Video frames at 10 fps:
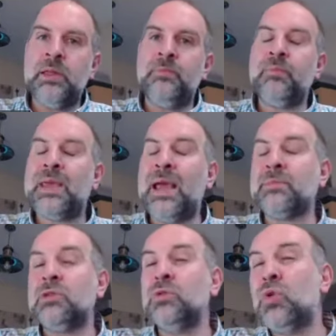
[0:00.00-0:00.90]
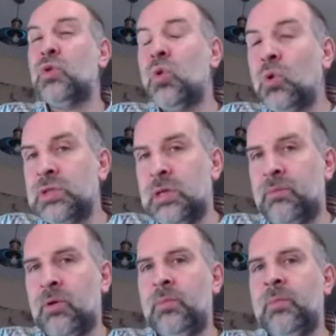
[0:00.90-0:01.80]
uh, the capsule
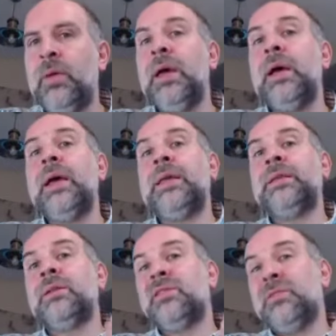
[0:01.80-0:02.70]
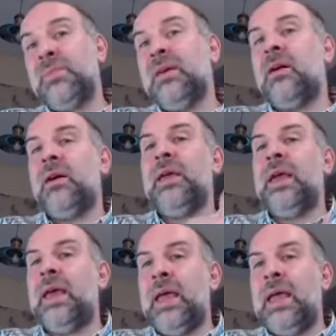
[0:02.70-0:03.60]
causing a problem, in terms of
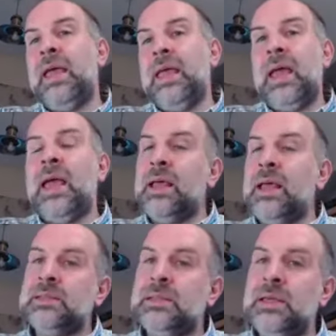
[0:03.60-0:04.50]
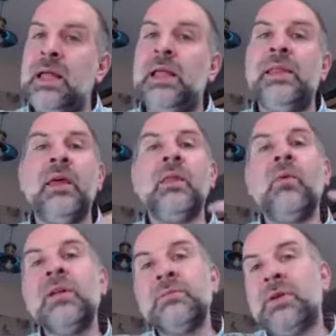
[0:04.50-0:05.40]
BIA ALCL, and the other
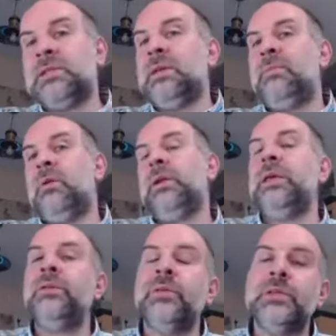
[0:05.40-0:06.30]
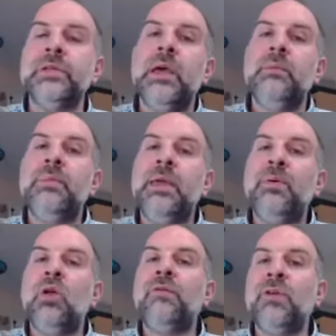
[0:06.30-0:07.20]
one is breast implant illness,
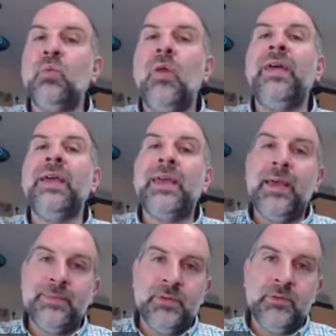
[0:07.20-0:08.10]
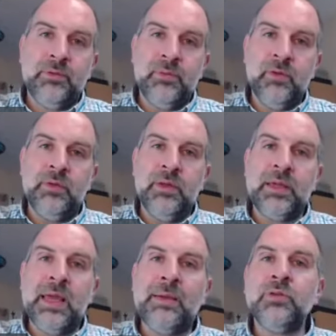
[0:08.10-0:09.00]
people often want their capsule removed. And the
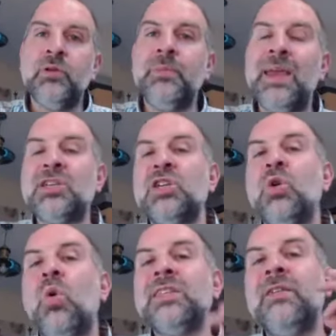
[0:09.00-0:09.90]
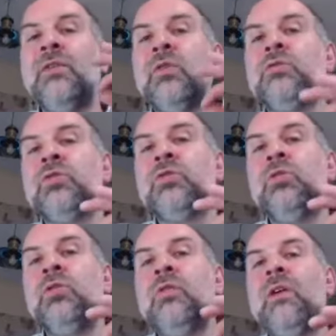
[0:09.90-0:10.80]
capsule can be actually quite difficult to
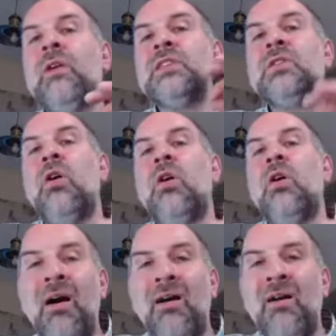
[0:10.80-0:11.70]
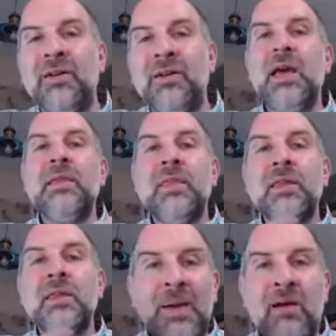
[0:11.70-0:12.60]
remove if it's not hard.
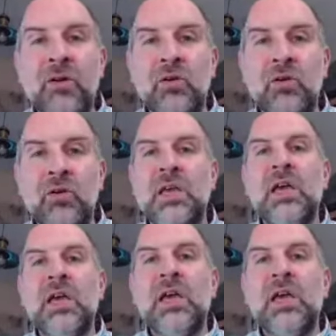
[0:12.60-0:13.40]
That's a paradox.